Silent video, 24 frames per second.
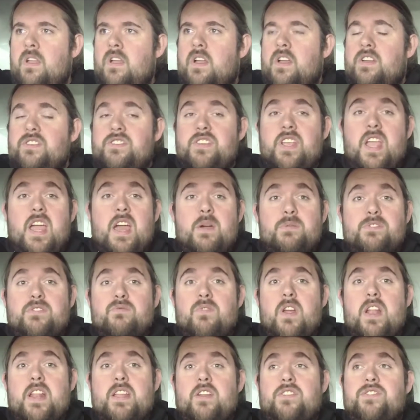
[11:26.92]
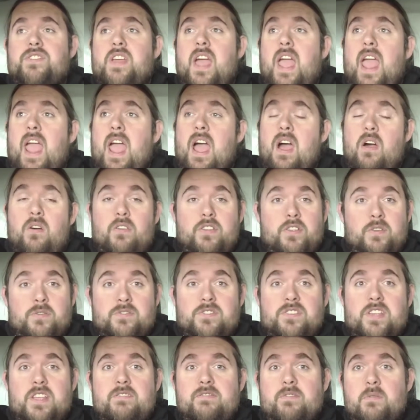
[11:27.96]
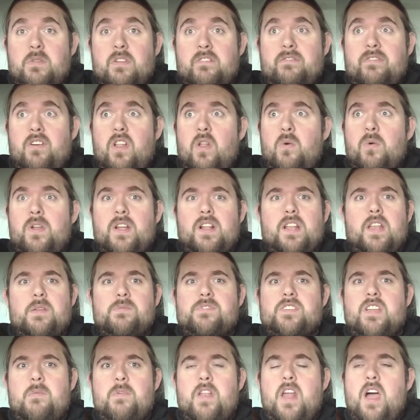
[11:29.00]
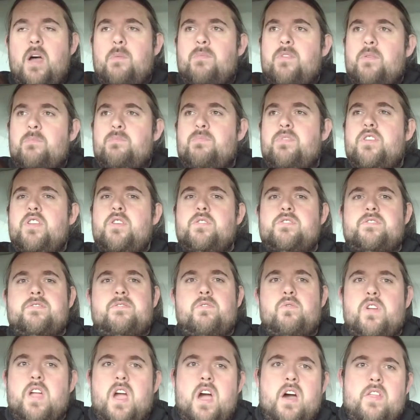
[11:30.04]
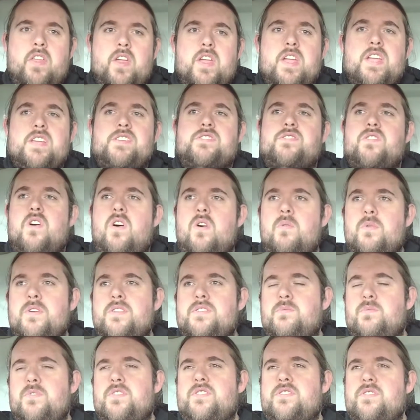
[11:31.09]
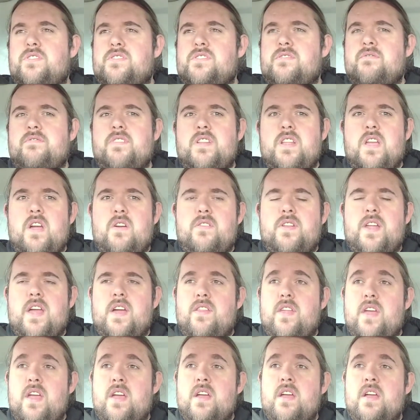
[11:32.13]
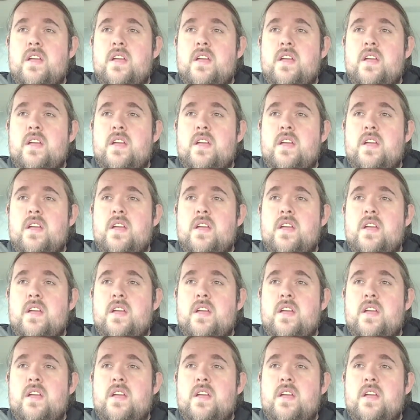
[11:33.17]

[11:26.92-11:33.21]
So yeah, it was a really good day out. You'll see from the following clips coming up the beautiful car that he's got. We took some video down there.